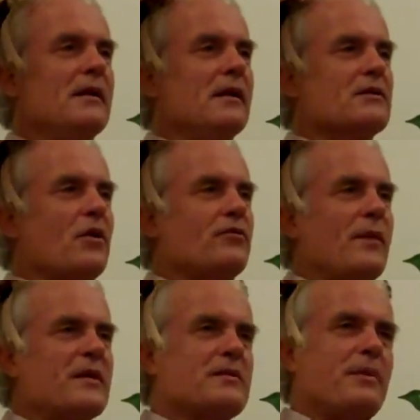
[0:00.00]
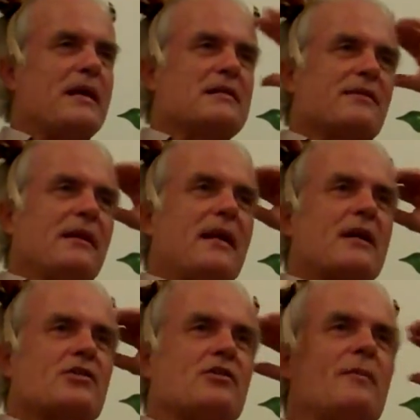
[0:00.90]
So from this place of
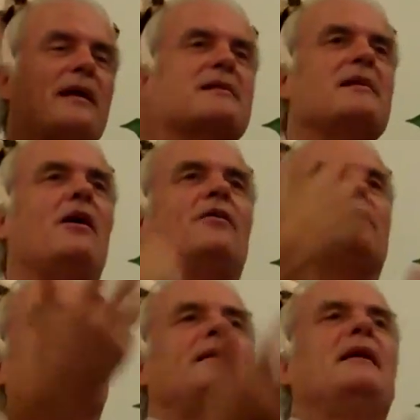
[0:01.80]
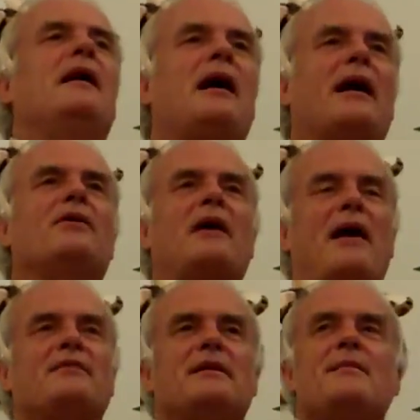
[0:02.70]
connection to myself, I don't
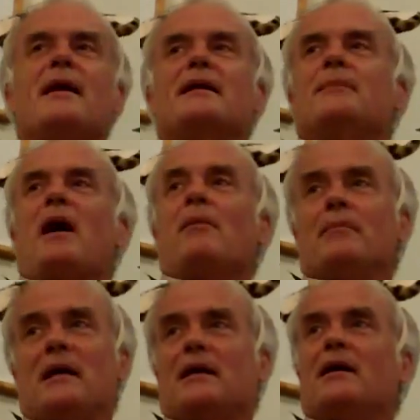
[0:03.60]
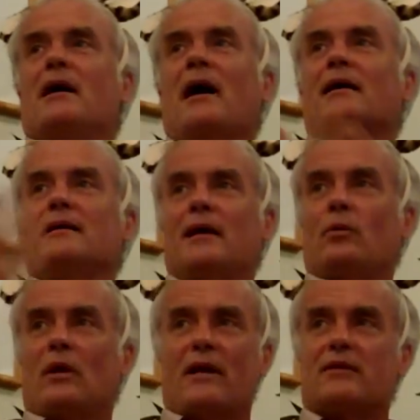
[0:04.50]
have to make it about me. I can let
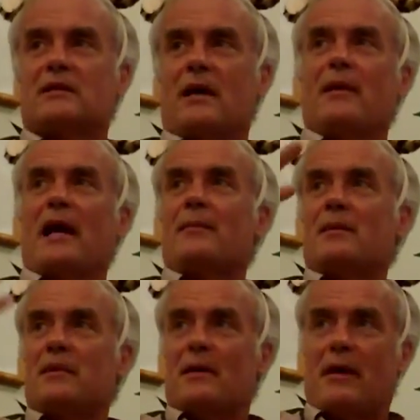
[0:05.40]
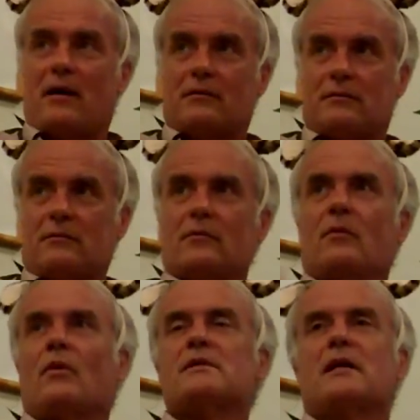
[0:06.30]
whatever's coming at me be about
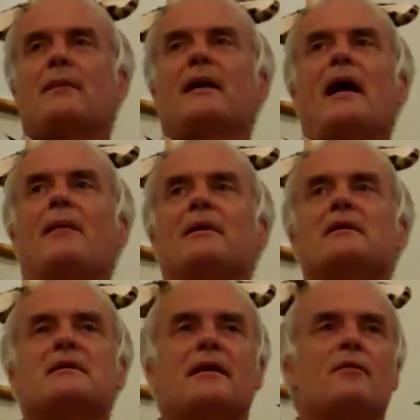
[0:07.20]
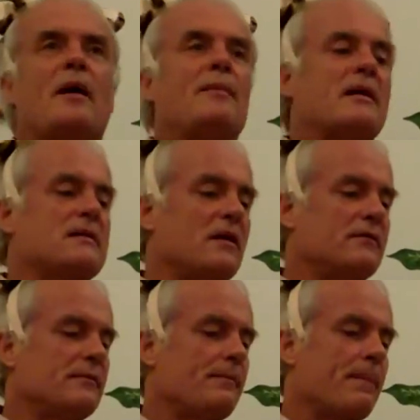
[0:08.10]
what's coming at me instead of about myself.
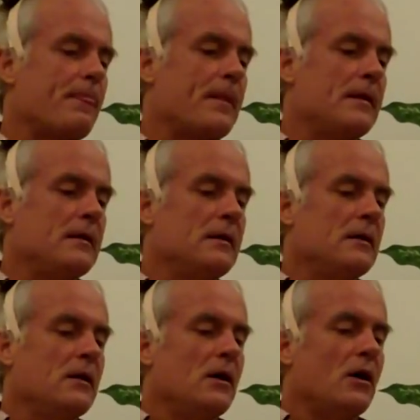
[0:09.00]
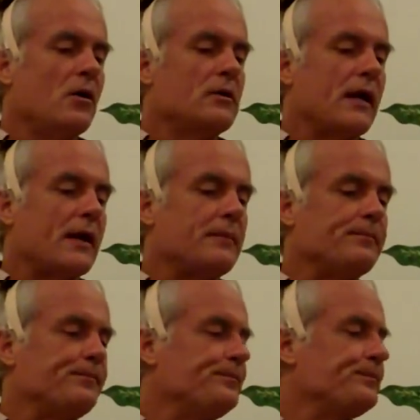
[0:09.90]
Okay.
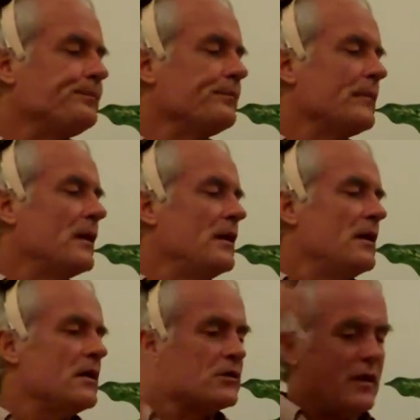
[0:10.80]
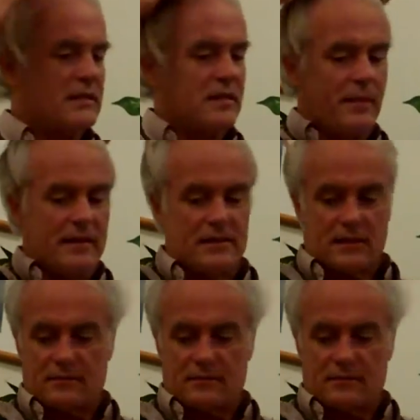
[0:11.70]
So that's the basic.